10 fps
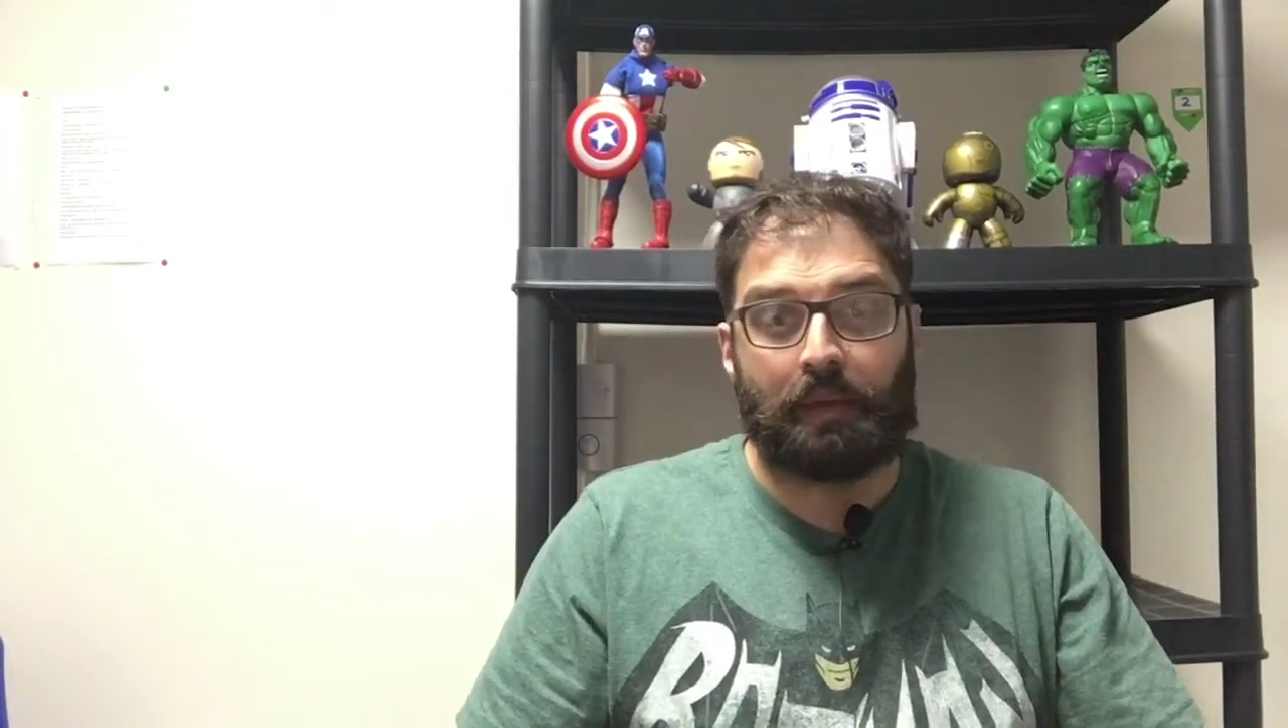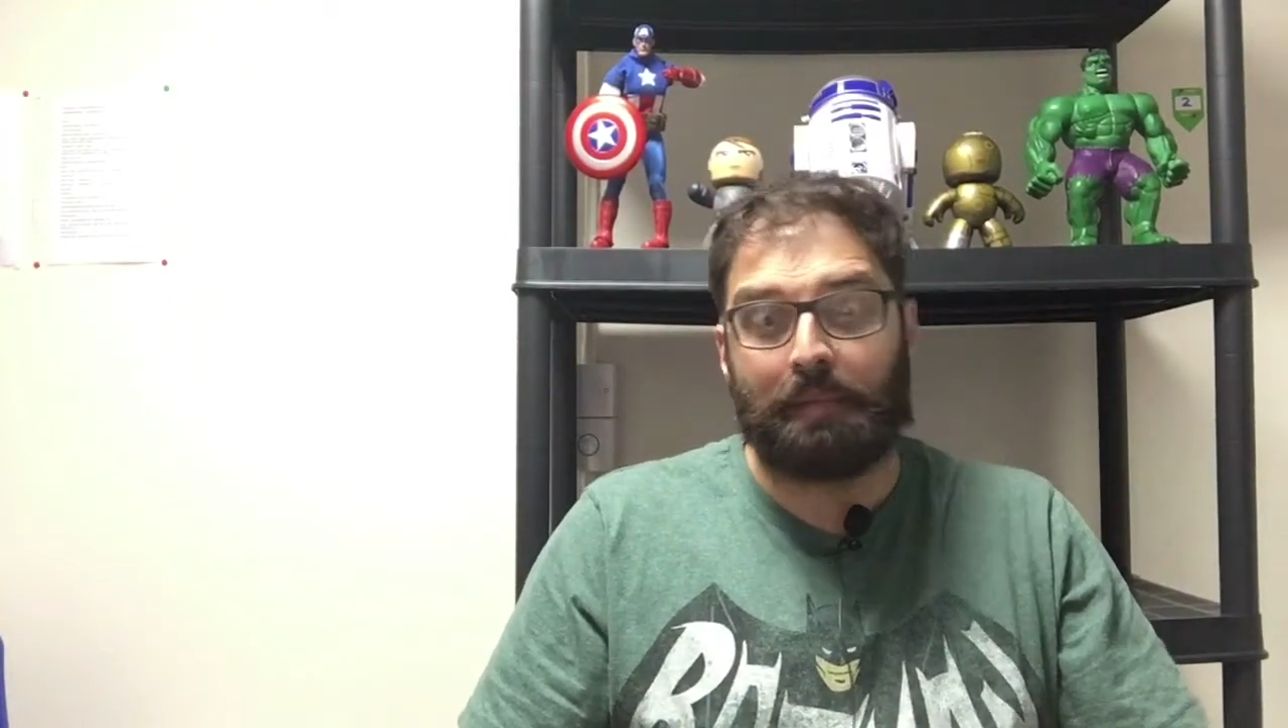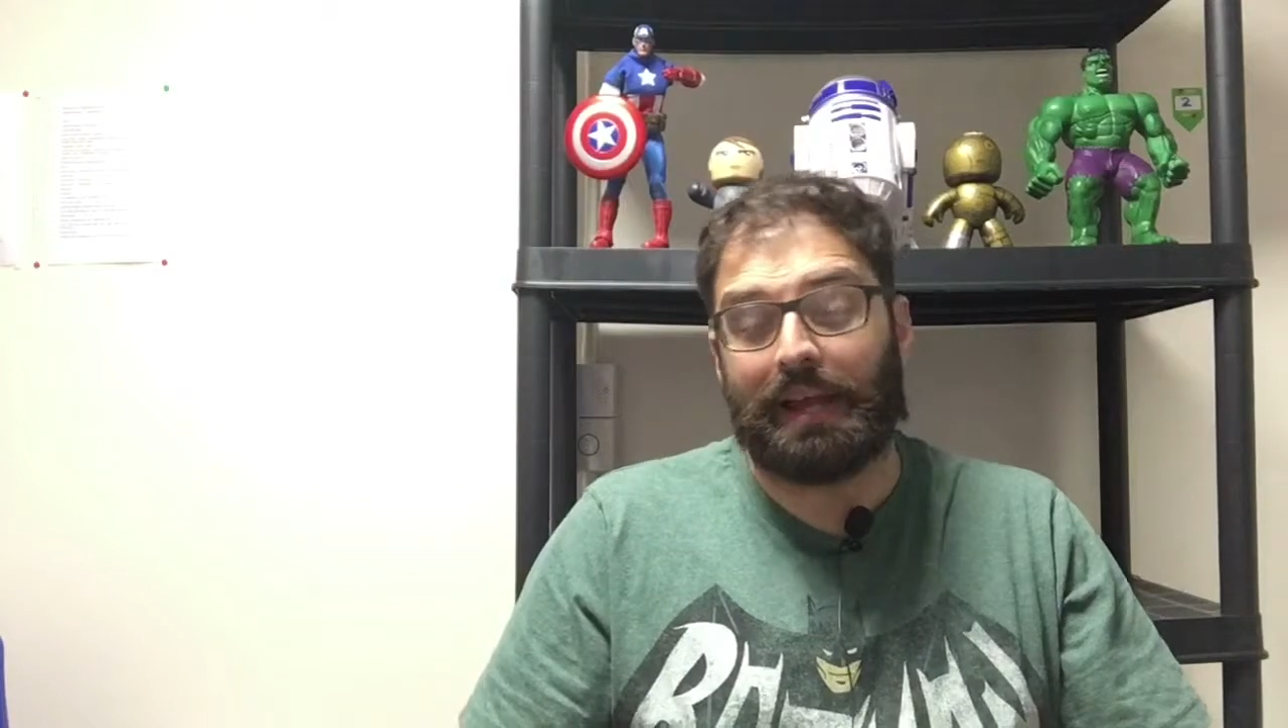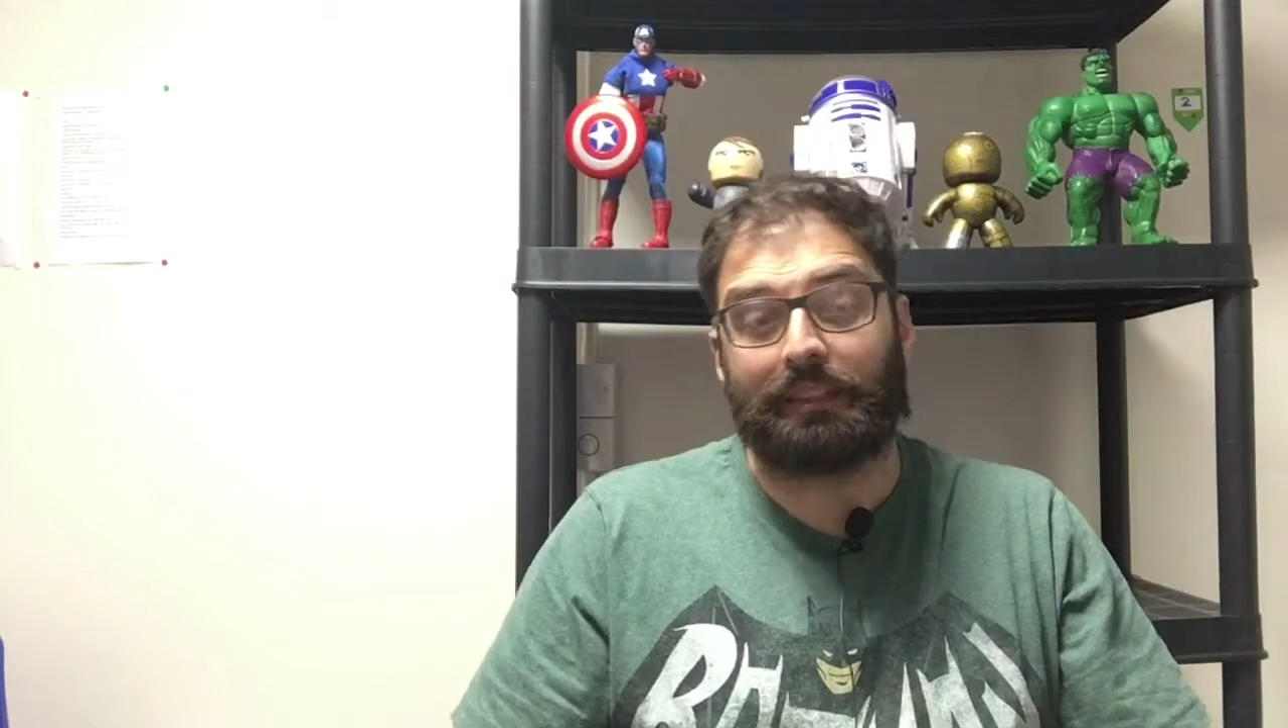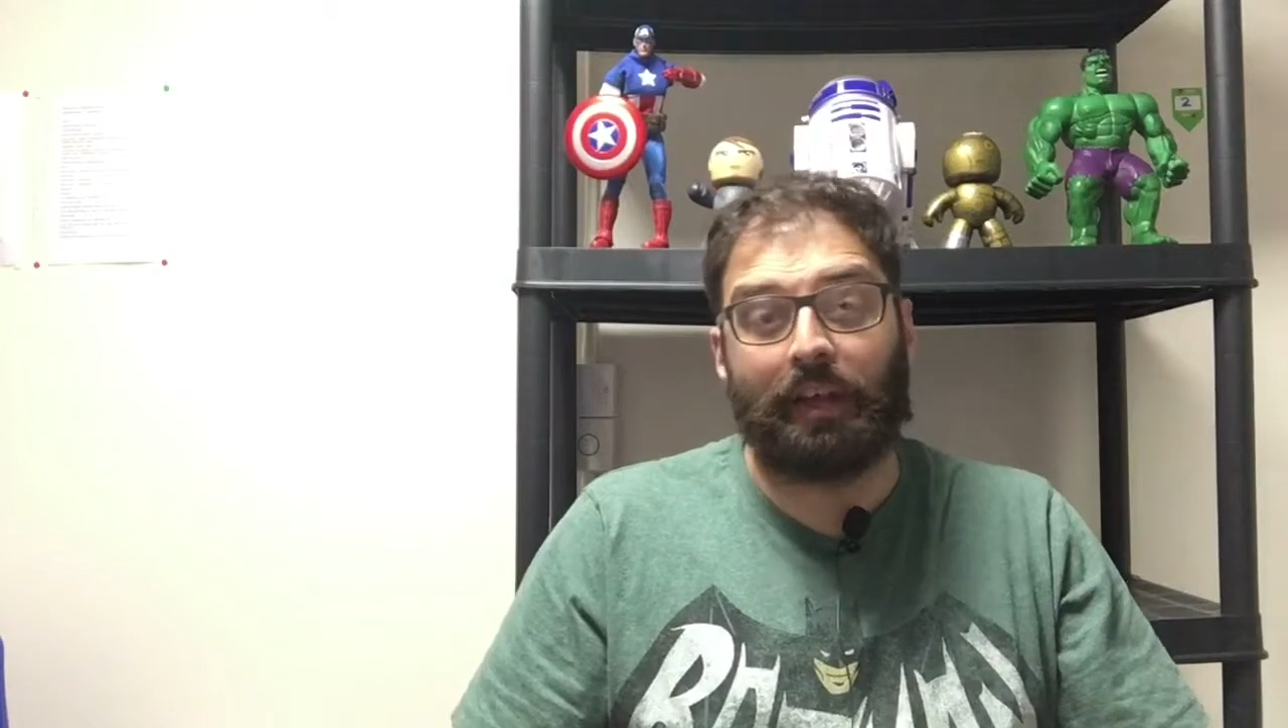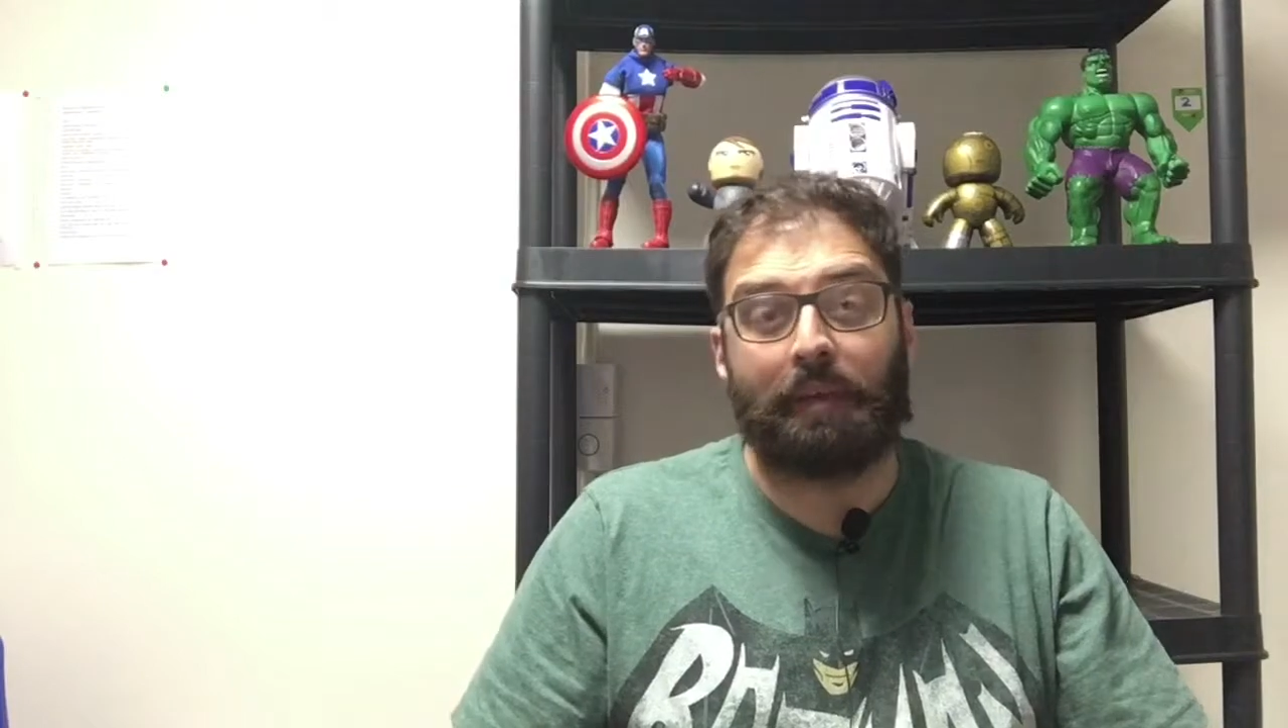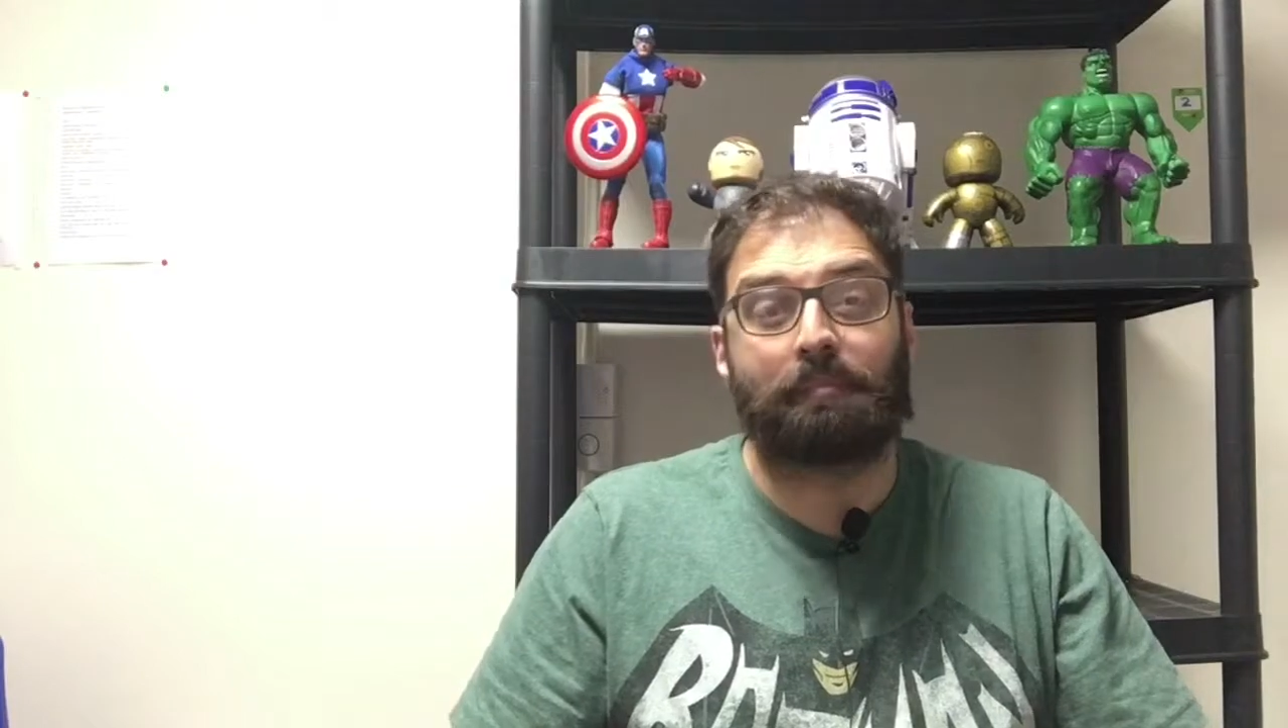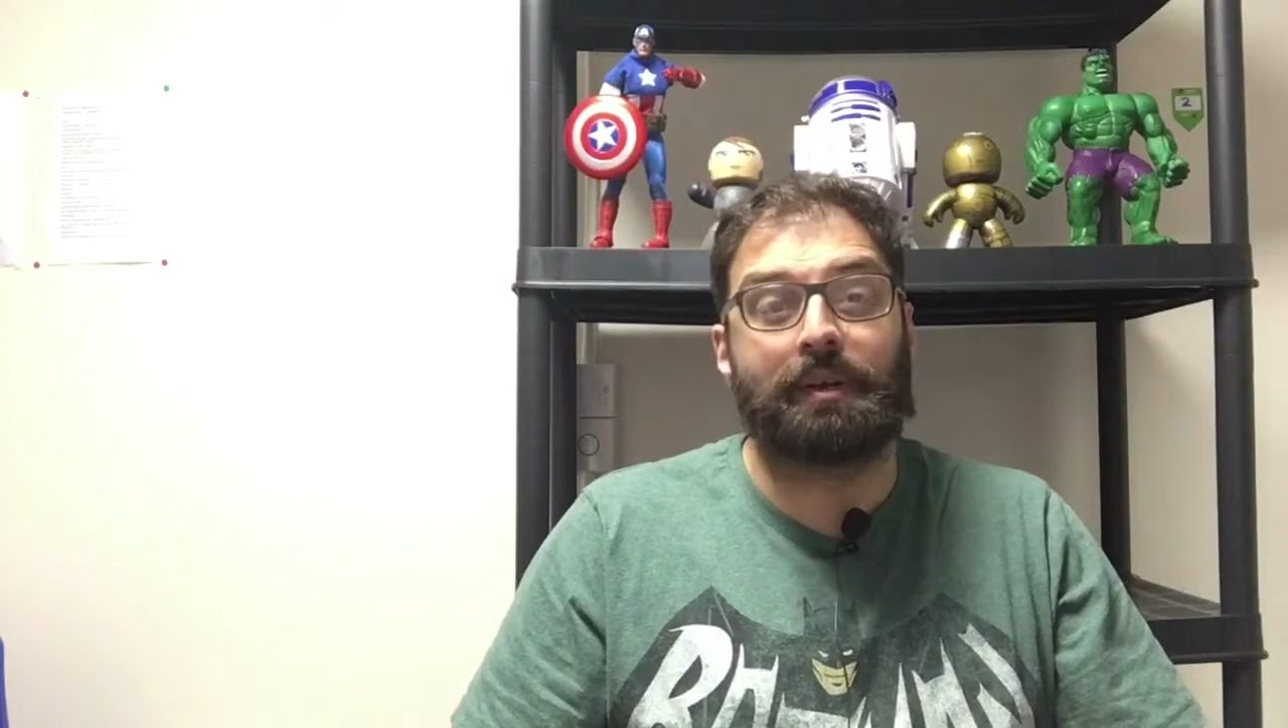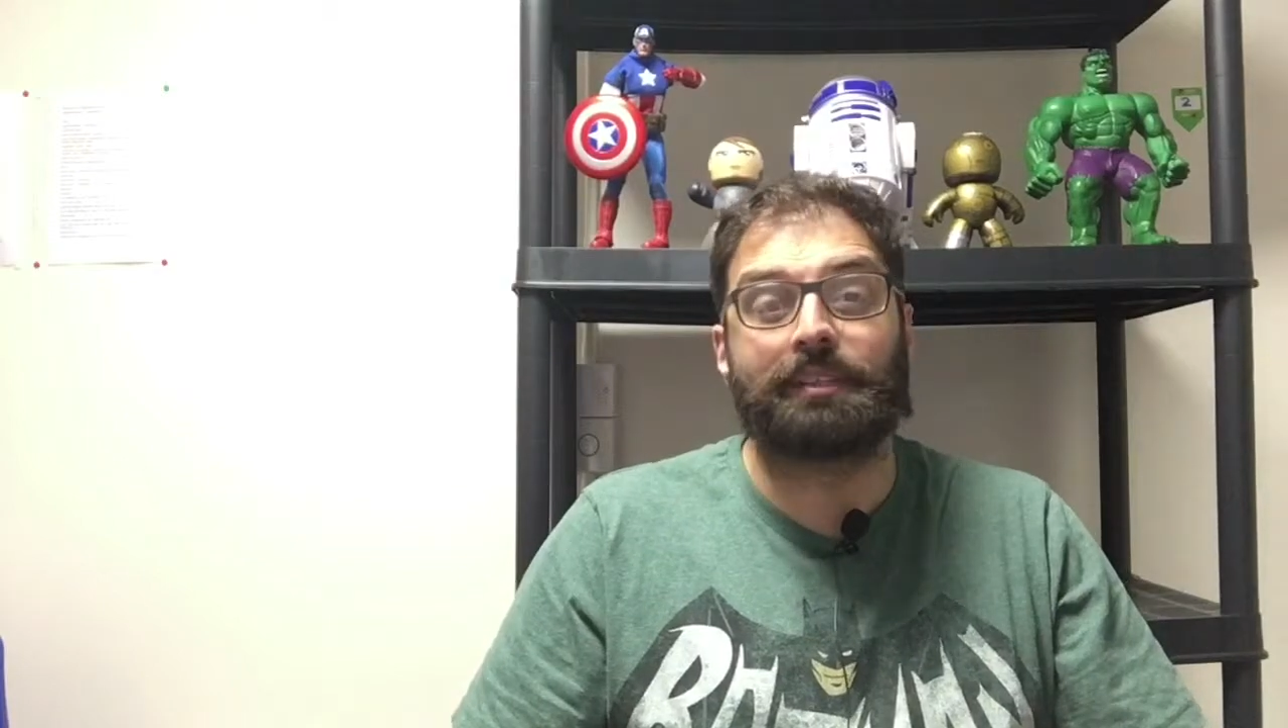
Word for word: The Black Knight